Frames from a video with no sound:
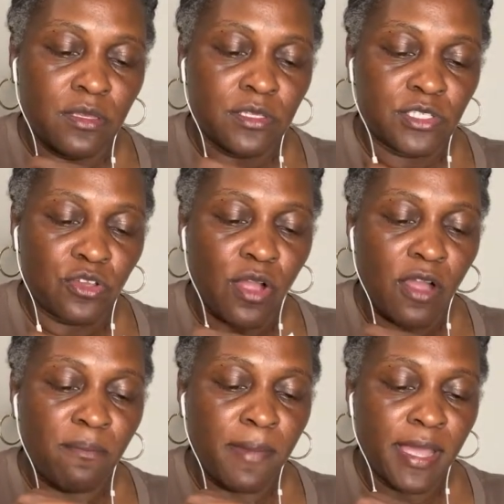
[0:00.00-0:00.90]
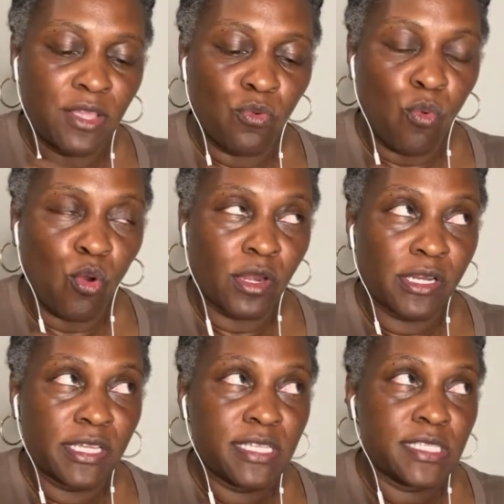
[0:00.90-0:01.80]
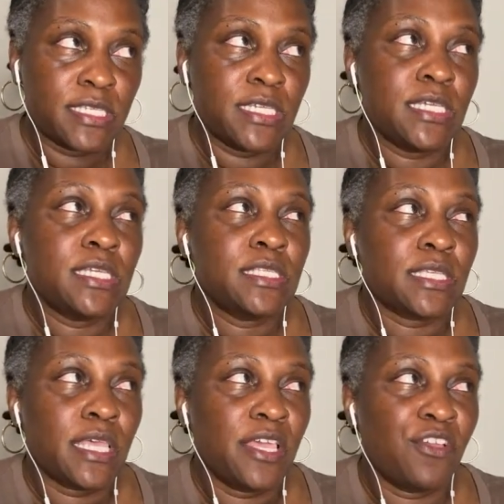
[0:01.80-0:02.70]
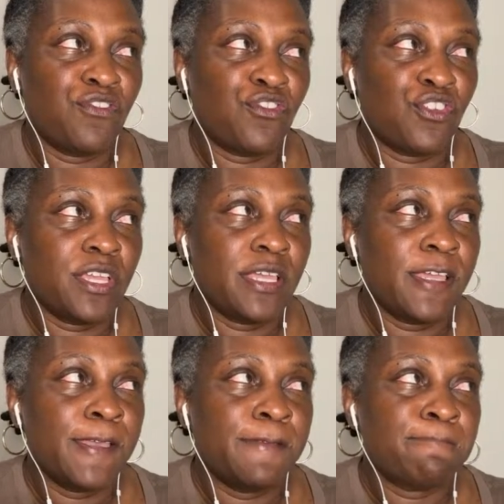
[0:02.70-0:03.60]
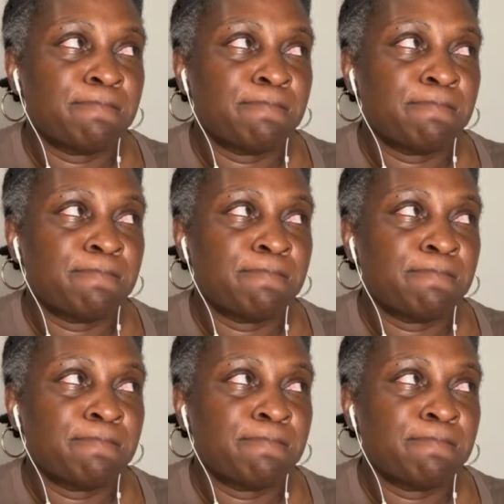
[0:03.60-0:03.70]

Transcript: So I might water these seeds every